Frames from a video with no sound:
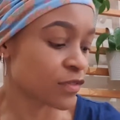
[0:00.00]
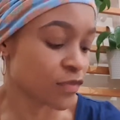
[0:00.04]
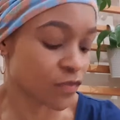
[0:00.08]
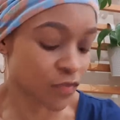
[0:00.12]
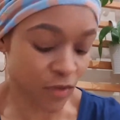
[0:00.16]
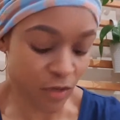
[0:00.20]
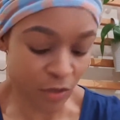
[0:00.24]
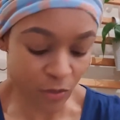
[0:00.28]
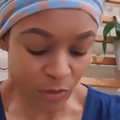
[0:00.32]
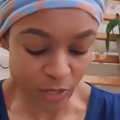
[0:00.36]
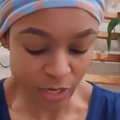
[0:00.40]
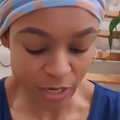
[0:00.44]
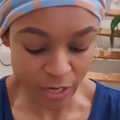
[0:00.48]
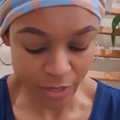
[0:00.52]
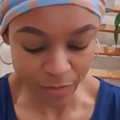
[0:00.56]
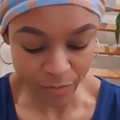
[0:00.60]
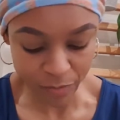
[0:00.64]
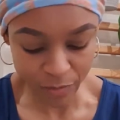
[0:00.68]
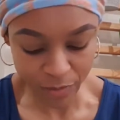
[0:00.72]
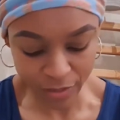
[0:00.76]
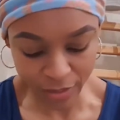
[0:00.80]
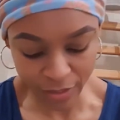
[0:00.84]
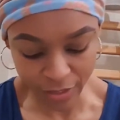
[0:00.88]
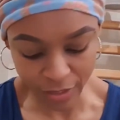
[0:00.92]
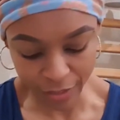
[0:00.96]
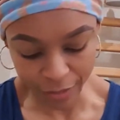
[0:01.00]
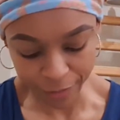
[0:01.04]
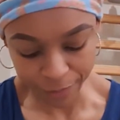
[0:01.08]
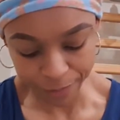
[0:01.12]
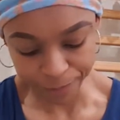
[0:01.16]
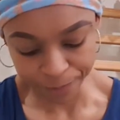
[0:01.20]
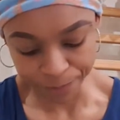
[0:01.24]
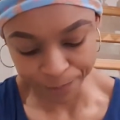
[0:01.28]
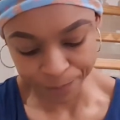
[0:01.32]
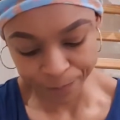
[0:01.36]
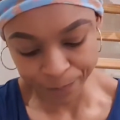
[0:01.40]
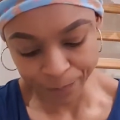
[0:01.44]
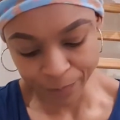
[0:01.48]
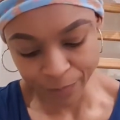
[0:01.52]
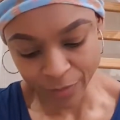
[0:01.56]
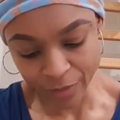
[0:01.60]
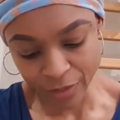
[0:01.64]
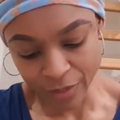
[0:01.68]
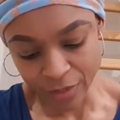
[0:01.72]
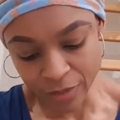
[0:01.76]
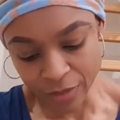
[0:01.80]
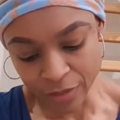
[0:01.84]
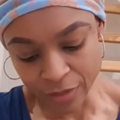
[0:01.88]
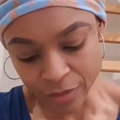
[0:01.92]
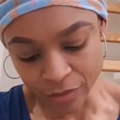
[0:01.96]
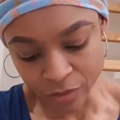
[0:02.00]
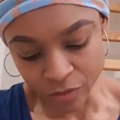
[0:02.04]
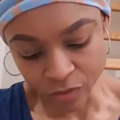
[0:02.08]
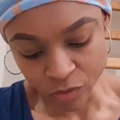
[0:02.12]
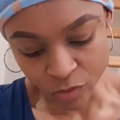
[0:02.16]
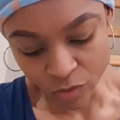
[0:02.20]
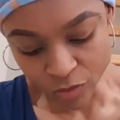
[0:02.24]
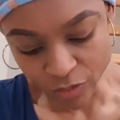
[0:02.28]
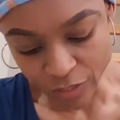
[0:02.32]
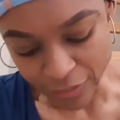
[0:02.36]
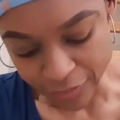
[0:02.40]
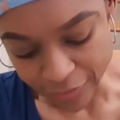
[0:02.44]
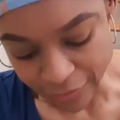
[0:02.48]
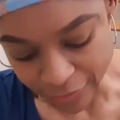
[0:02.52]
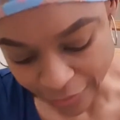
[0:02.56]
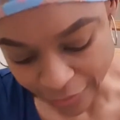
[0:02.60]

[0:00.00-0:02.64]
very happy there. So that's